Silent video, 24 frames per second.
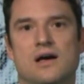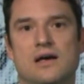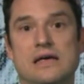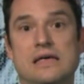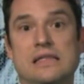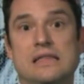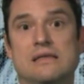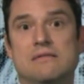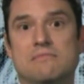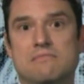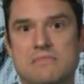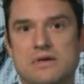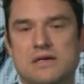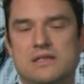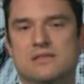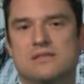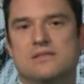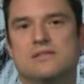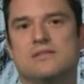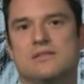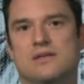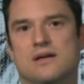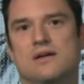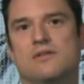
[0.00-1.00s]
in the
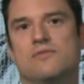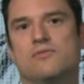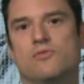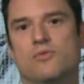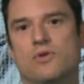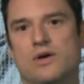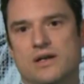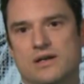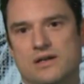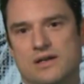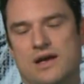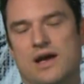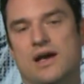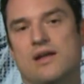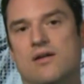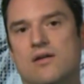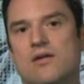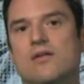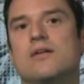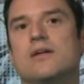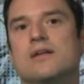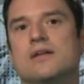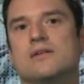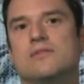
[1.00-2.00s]
midst of what
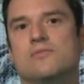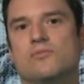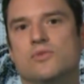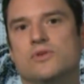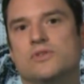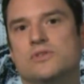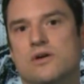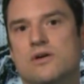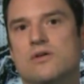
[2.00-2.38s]
was